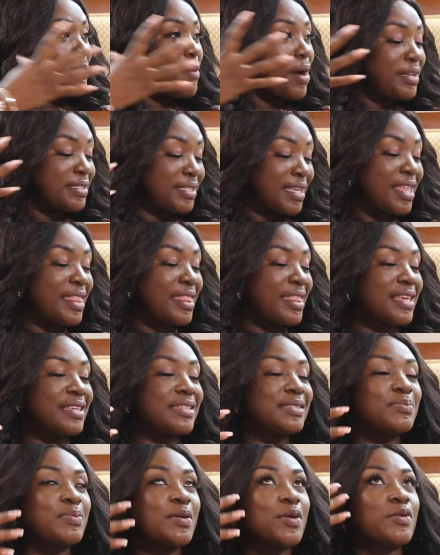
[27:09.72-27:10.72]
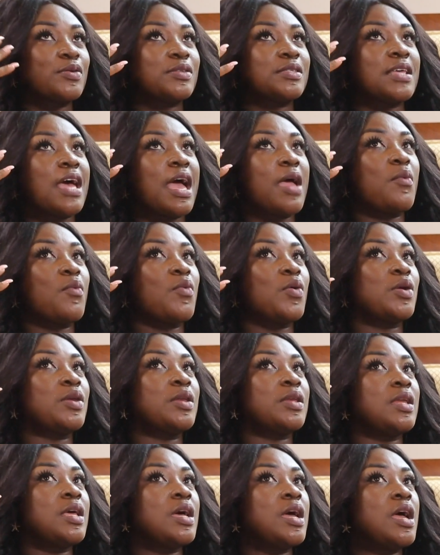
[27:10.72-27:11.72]
I'm asking this because I
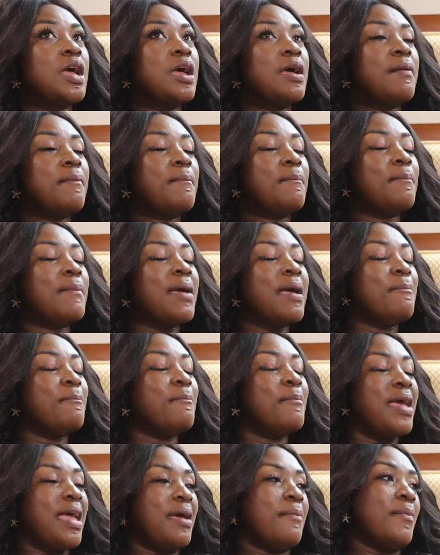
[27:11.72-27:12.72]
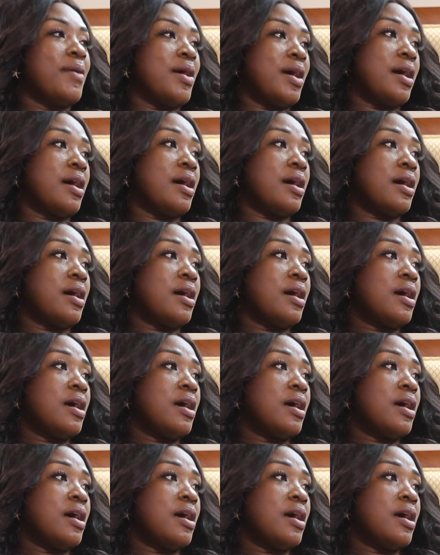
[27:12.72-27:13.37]
want a mema.